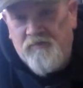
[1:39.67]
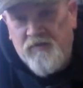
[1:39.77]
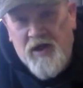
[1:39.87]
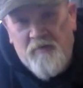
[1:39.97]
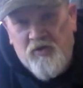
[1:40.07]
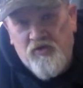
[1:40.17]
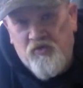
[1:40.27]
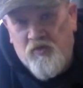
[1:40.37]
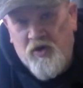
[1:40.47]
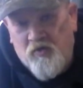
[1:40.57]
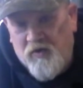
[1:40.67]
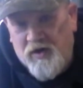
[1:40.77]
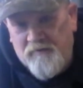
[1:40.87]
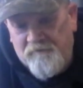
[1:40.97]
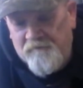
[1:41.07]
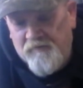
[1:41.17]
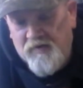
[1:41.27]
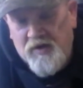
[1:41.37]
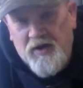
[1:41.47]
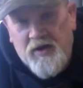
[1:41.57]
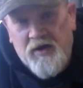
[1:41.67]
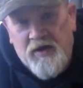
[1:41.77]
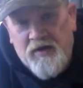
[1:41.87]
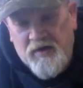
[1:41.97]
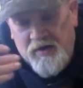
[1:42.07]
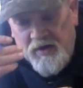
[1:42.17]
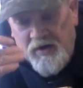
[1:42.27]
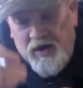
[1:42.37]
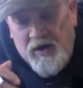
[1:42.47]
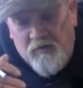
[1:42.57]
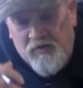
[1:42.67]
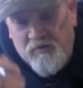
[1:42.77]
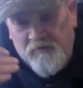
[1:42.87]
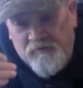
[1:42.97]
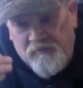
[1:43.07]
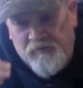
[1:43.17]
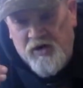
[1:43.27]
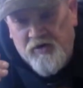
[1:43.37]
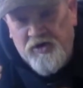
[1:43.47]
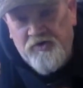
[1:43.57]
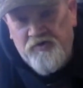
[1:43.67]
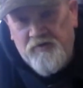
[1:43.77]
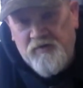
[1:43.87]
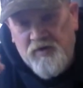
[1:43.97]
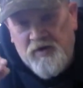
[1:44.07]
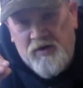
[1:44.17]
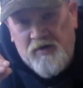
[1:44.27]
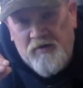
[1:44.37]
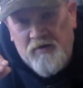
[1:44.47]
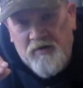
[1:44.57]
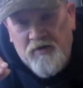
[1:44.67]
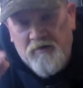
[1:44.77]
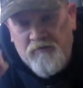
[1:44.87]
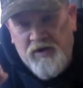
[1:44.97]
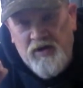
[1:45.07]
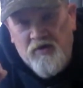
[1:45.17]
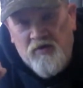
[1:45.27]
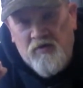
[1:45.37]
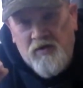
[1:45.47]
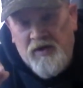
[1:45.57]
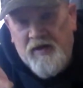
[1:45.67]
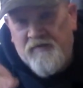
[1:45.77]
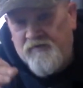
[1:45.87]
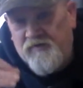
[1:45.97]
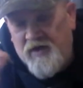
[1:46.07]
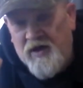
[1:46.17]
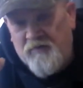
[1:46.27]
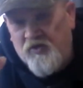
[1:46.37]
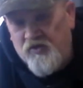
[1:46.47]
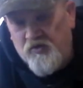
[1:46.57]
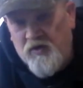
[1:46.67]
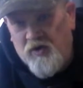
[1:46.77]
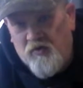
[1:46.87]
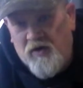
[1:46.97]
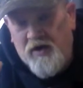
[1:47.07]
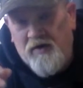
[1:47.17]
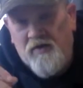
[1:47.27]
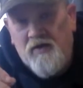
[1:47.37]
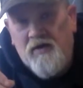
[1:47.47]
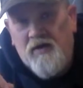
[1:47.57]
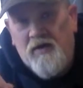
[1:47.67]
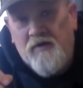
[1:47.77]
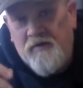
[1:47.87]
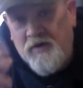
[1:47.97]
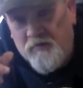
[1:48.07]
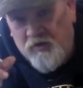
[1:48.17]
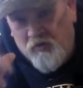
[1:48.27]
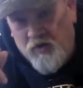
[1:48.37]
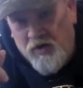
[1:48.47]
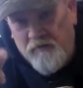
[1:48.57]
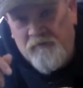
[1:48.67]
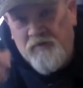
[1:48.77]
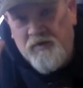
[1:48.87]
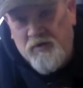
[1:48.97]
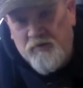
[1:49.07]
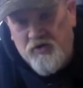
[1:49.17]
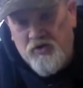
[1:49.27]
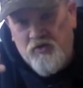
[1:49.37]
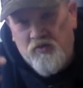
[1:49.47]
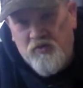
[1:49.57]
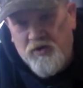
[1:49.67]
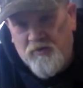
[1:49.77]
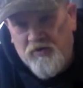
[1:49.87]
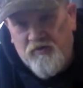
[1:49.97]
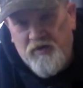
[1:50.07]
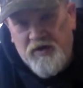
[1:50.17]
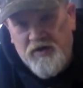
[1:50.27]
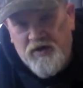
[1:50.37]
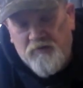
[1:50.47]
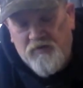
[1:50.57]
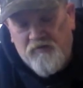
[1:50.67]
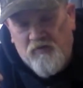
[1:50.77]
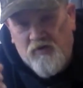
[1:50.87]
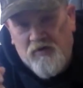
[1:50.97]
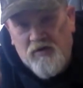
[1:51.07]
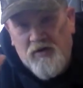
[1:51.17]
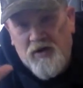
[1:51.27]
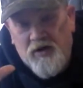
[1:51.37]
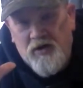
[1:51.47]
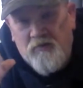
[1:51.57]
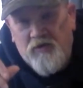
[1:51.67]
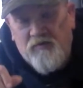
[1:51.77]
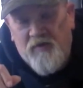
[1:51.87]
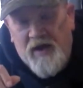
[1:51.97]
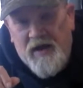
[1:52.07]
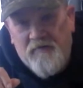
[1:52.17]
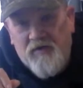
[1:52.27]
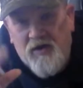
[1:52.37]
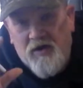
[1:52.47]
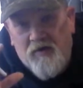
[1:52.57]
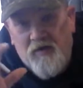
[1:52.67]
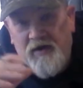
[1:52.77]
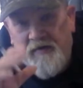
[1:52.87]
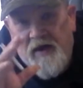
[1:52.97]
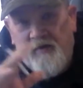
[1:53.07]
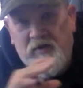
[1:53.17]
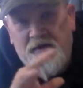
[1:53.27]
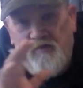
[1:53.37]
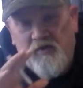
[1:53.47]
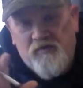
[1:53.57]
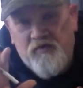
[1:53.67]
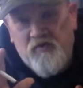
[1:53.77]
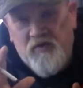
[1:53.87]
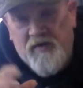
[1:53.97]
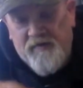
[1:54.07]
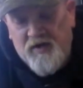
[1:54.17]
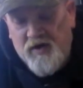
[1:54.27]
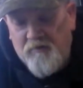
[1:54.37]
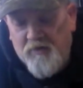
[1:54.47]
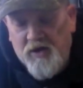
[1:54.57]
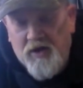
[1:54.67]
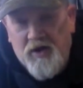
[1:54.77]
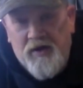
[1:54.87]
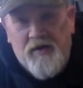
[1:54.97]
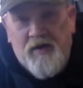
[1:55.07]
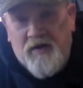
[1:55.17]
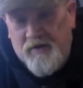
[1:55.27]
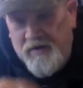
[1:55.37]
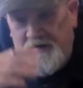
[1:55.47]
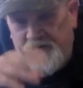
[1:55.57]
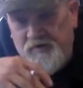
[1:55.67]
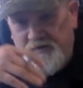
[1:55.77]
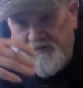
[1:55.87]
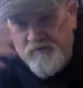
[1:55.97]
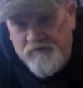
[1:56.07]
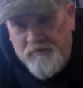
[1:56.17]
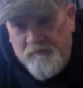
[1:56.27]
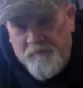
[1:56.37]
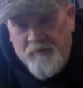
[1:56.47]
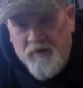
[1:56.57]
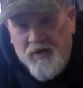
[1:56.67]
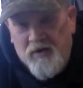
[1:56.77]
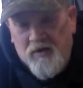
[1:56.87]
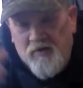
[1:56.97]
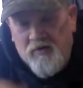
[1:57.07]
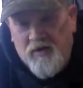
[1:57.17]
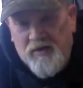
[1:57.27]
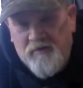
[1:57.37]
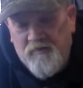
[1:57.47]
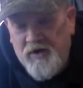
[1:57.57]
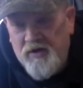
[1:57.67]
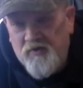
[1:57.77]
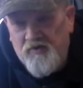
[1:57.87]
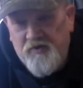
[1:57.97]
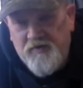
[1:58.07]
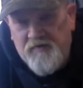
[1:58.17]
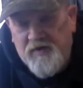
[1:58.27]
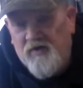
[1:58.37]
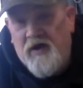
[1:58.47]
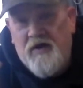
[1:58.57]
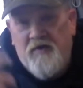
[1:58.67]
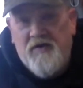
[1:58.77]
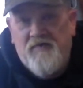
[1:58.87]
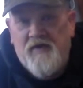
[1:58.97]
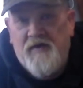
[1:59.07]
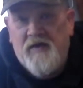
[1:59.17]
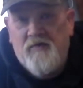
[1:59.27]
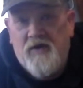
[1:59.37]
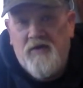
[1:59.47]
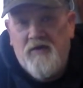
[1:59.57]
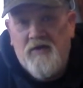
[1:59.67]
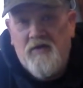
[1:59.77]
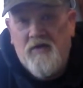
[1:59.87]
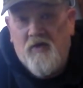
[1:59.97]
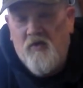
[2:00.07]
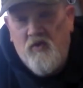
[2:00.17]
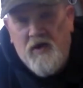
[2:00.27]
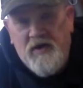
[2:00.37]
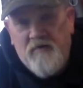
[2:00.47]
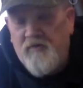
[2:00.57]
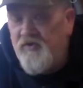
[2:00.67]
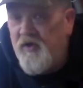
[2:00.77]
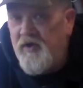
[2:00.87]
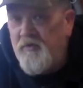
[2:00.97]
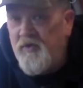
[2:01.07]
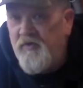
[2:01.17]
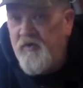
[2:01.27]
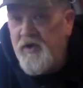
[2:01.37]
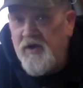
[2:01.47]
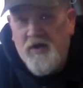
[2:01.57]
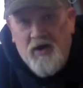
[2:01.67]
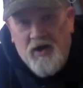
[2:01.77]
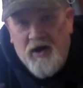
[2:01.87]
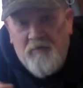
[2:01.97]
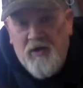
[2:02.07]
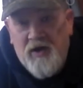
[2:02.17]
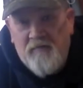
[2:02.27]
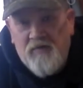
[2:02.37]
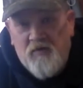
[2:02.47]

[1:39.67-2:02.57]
compost 101, and I will mark each video as compost 101, number 1, number 2, number 3, number 4, number 5. Okay, that way you won't screw nothing up. And then as you look at the videos, you can say, oh, I already saw that one. Oh, I never saw number 3. I'm going to have to